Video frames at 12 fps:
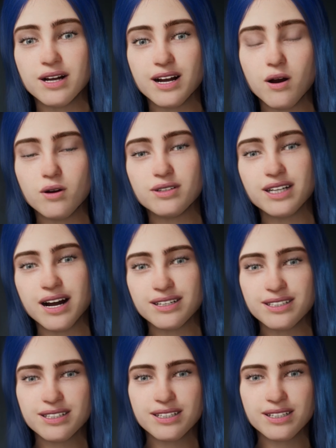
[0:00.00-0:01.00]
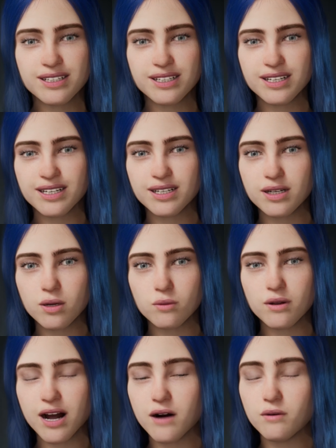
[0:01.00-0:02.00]
in context. With
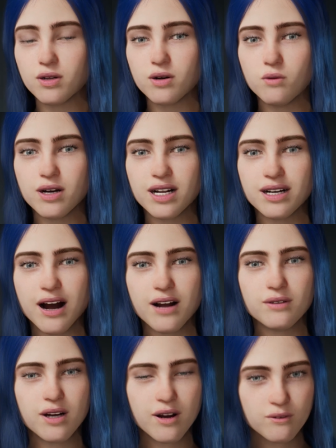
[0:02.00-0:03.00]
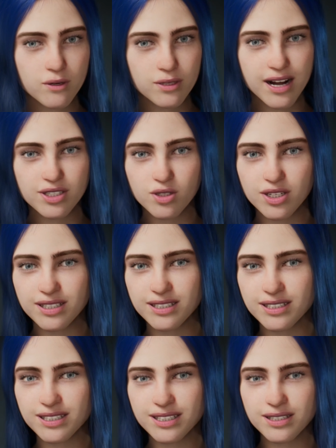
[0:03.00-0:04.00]
everything running live in Unreal Engine,
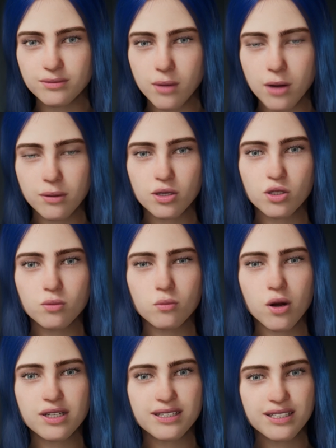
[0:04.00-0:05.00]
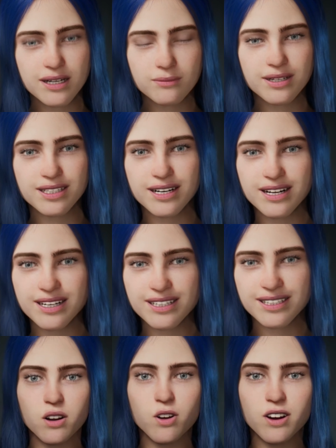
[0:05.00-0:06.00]
my motion works seamlessly
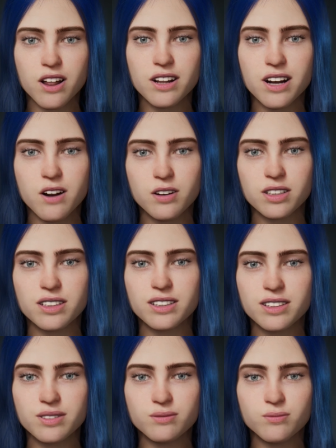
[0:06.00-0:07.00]
on other characters.